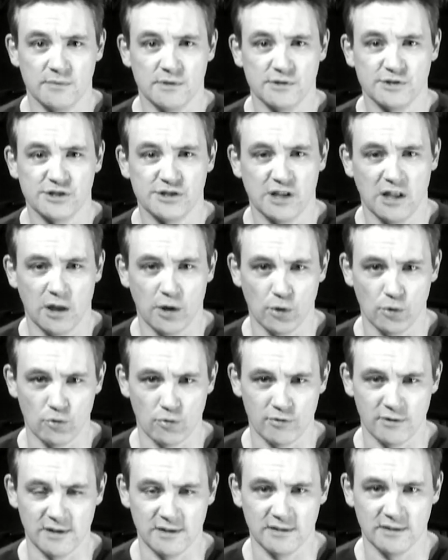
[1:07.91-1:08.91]

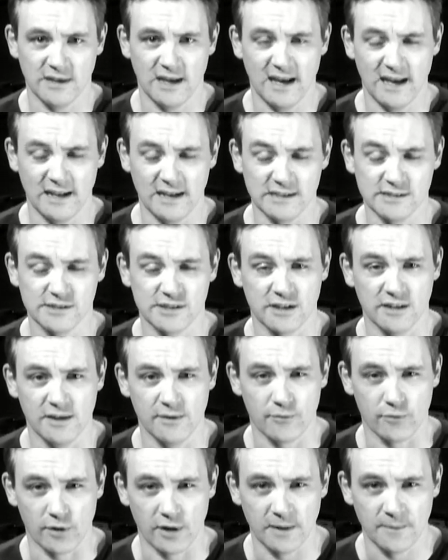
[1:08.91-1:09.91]
slower in its
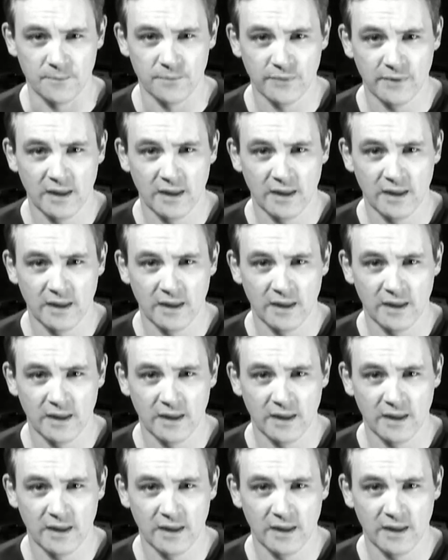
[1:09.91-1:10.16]
delivery.